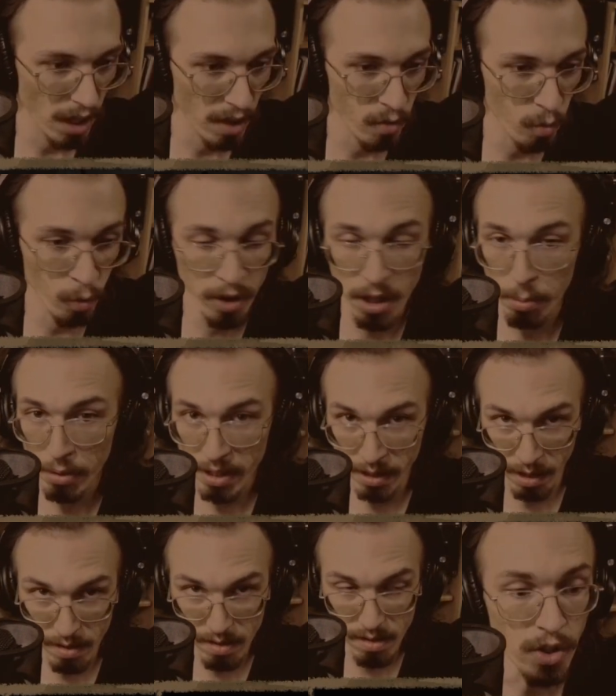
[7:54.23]
we're gonna bring
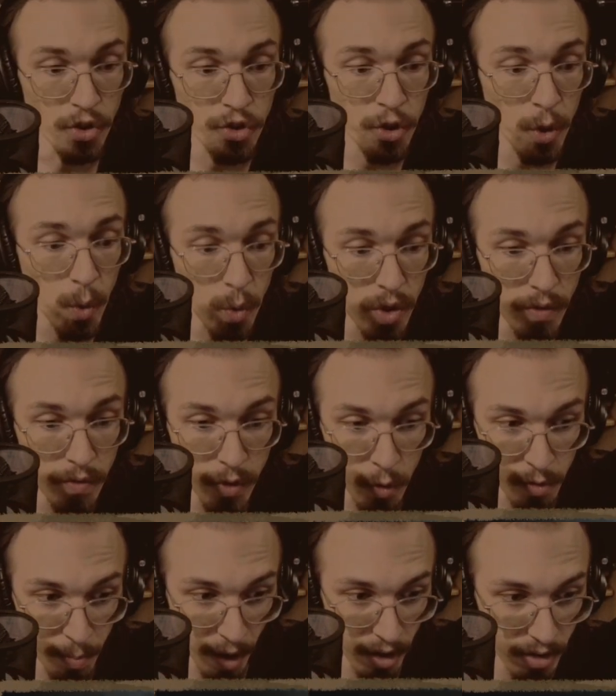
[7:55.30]
this to the fuse
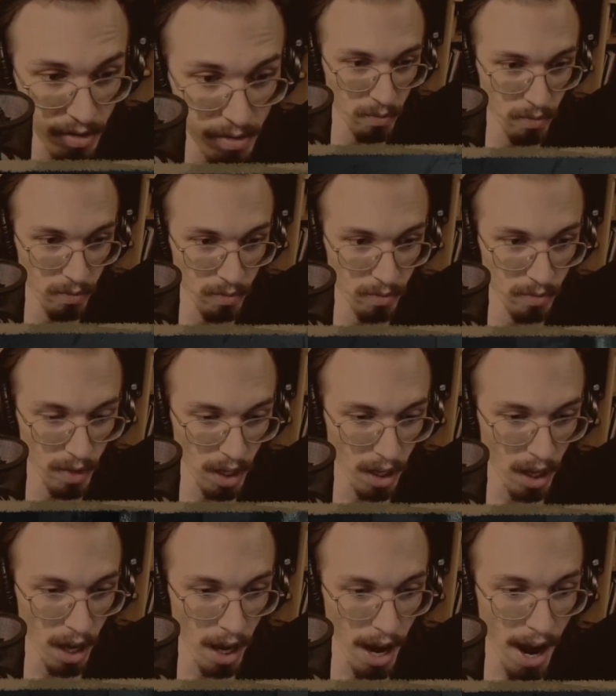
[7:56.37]
box.
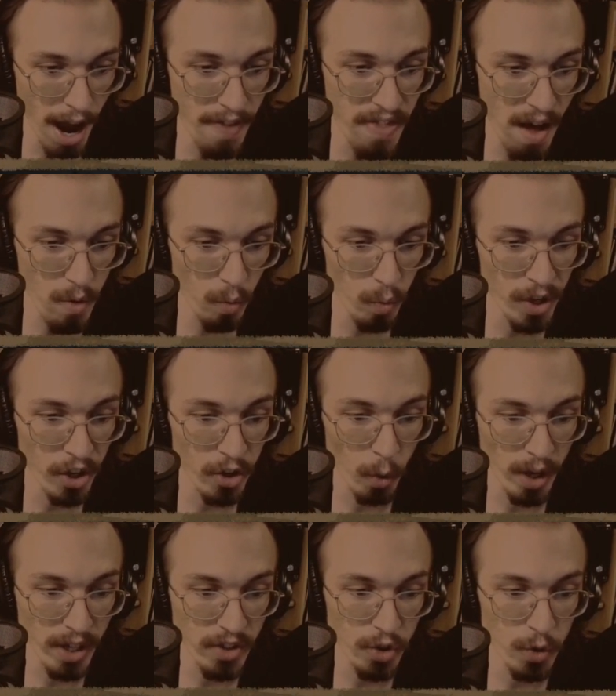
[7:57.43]
And then we are
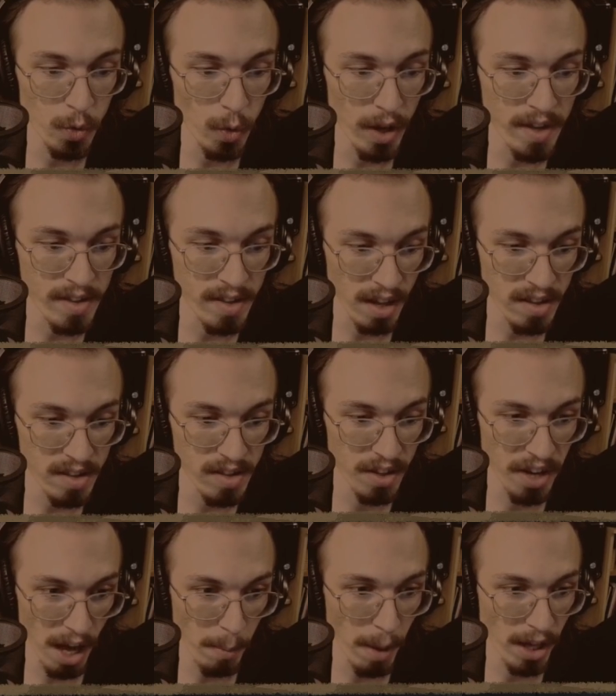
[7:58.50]
going to assess the
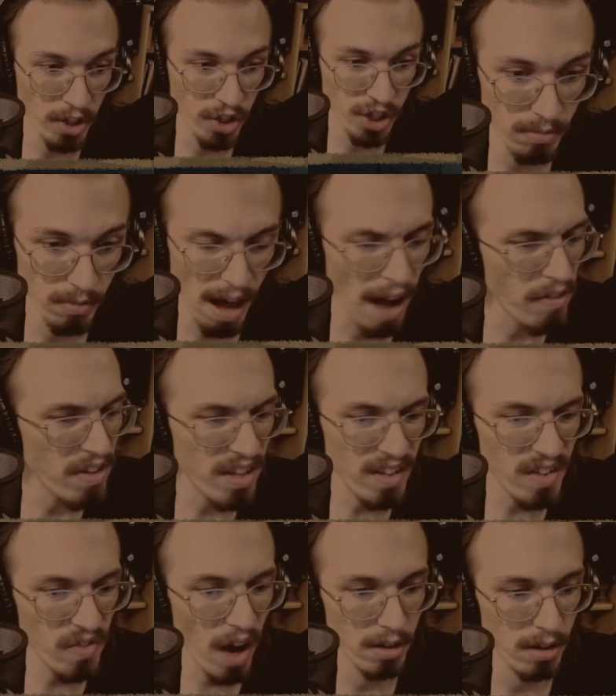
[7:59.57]
damage. Everything's
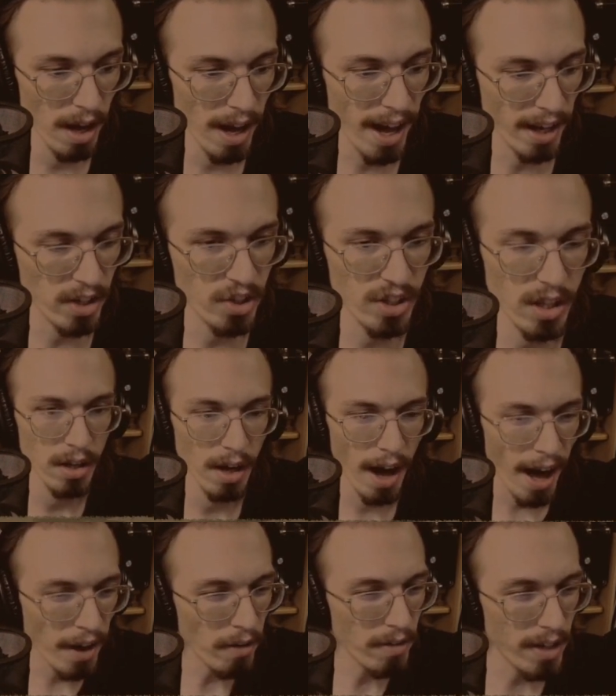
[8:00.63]
fine, actually. I
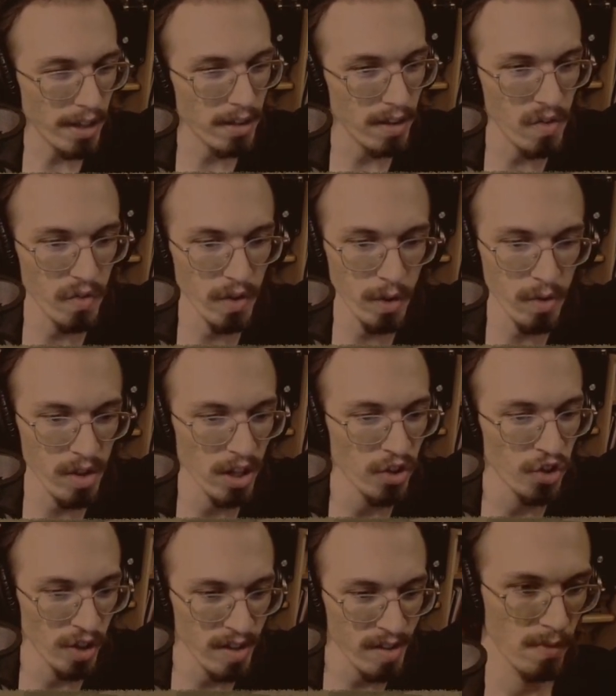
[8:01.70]
don't need this fuse
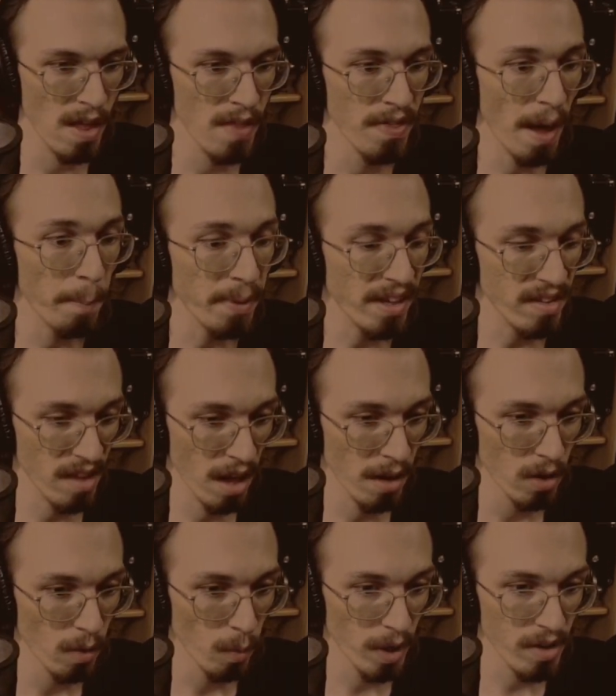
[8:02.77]
just yet. That being said,
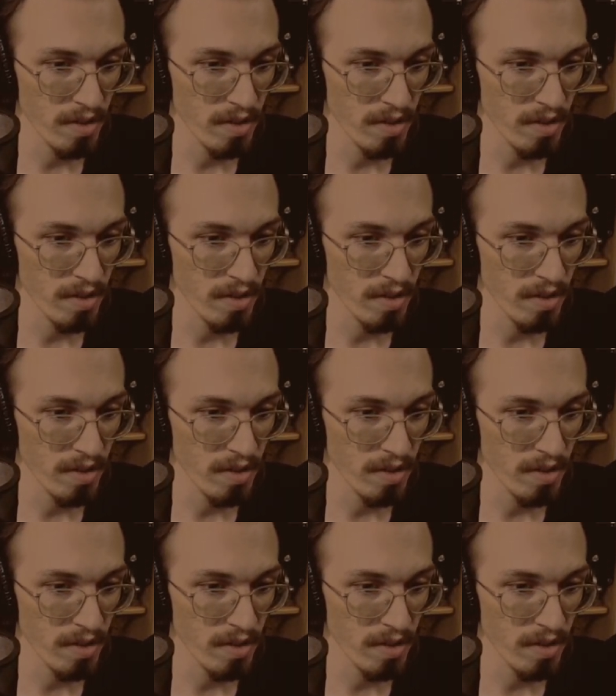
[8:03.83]
where's the